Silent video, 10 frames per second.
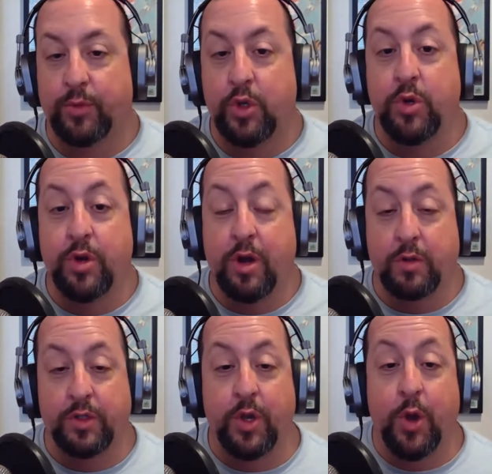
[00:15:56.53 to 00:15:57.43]
who
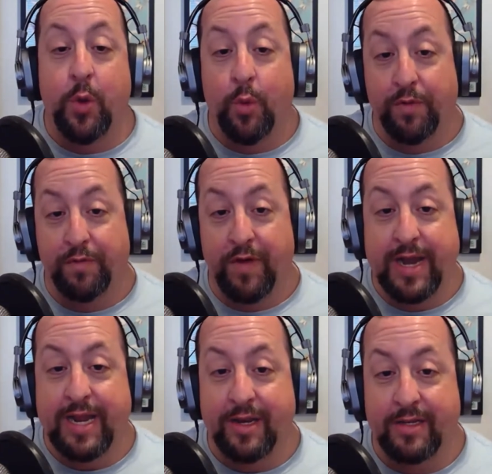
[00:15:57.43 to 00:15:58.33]
knows? We'll
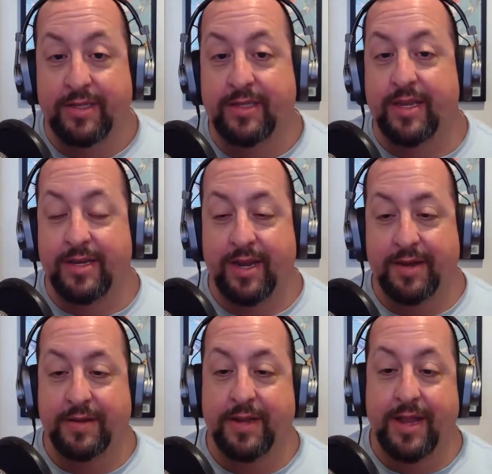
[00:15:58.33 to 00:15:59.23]
find out on Sunday.
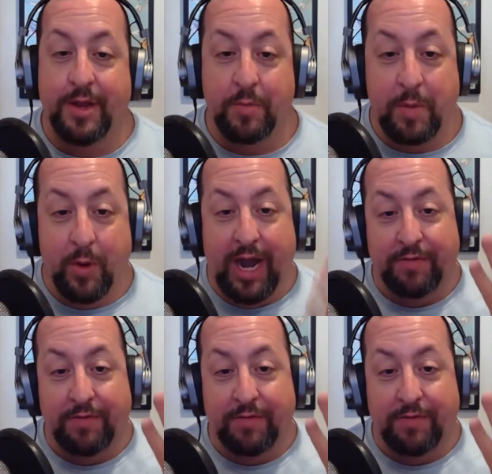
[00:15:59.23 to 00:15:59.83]
Remember, I have a